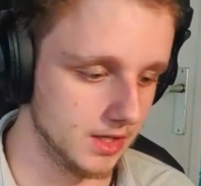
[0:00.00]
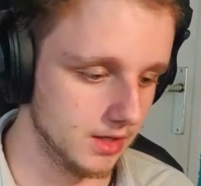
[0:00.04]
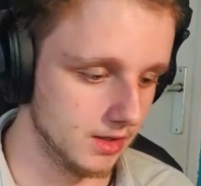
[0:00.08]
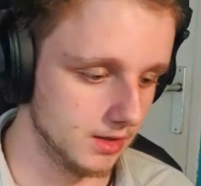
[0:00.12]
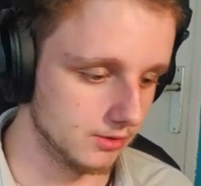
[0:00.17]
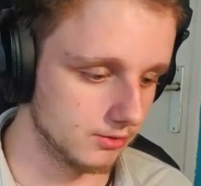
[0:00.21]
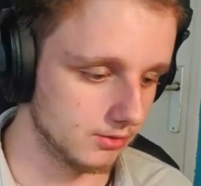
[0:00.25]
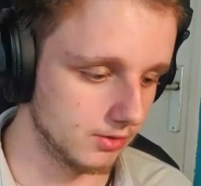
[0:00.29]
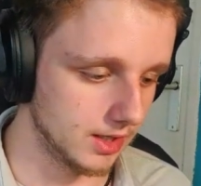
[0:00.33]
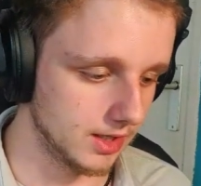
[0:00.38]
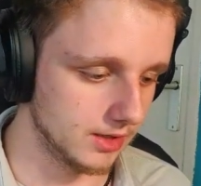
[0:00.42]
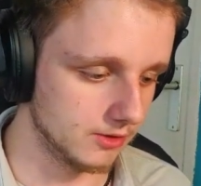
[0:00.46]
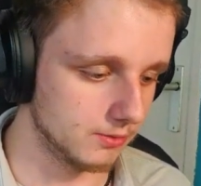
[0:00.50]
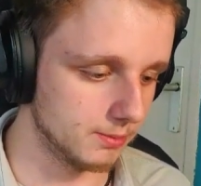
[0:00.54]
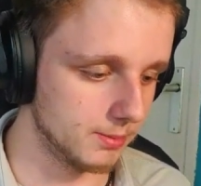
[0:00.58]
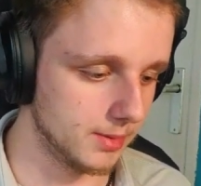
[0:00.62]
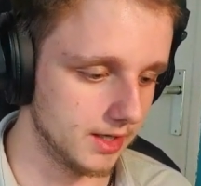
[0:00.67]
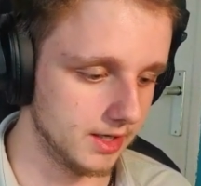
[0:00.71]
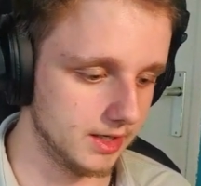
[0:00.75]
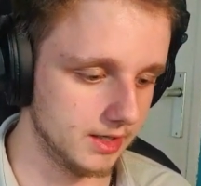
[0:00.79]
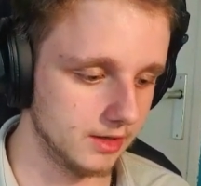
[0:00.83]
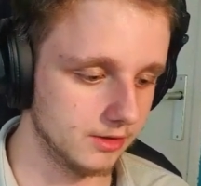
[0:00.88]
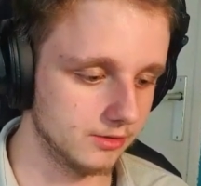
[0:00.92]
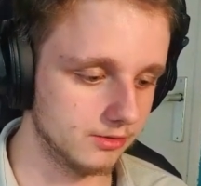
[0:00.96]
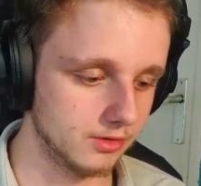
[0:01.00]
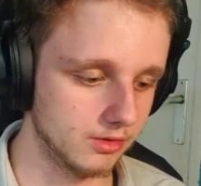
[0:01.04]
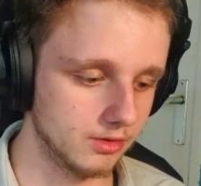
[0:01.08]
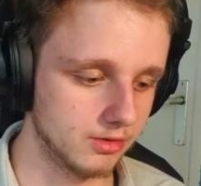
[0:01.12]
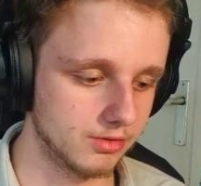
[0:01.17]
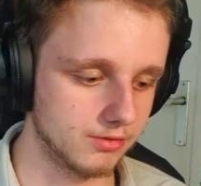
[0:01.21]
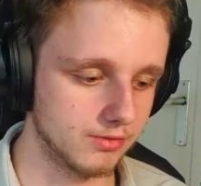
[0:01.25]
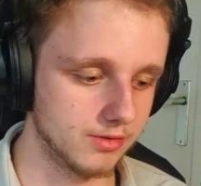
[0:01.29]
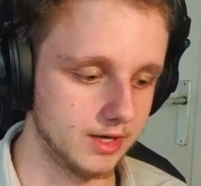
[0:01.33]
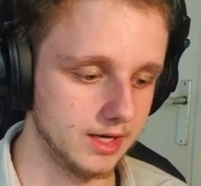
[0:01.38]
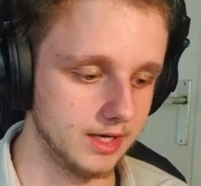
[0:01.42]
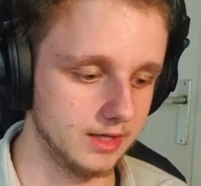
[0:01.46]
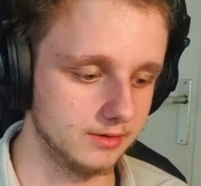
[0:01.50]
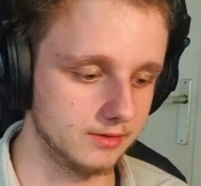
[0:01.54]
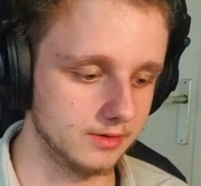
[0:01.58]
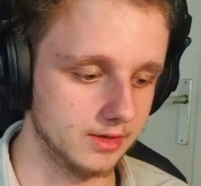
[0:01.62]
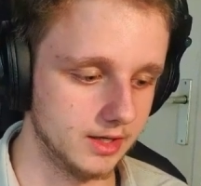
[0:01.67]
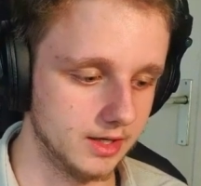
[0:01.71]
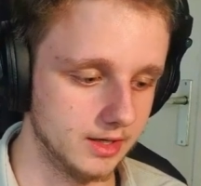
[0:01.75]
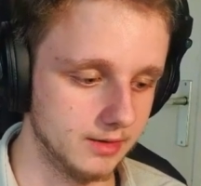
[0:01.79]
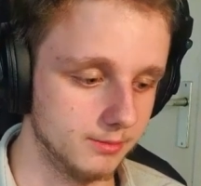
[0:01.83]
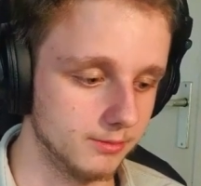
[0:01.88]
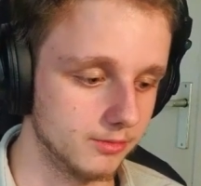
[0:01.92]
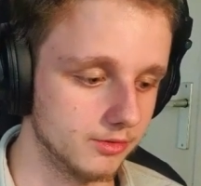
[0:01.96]
So let's buy this 3
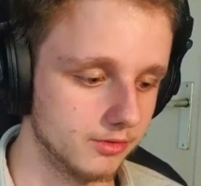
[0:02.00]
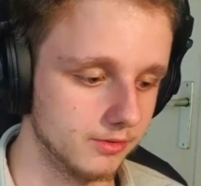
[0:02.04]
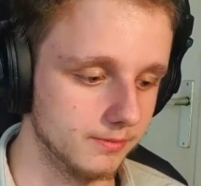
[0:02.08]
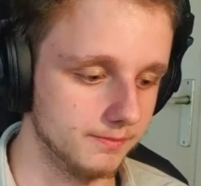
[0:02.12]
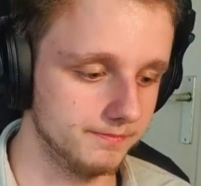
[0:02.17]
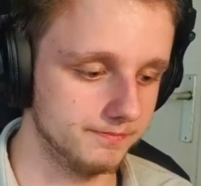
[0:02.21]
times.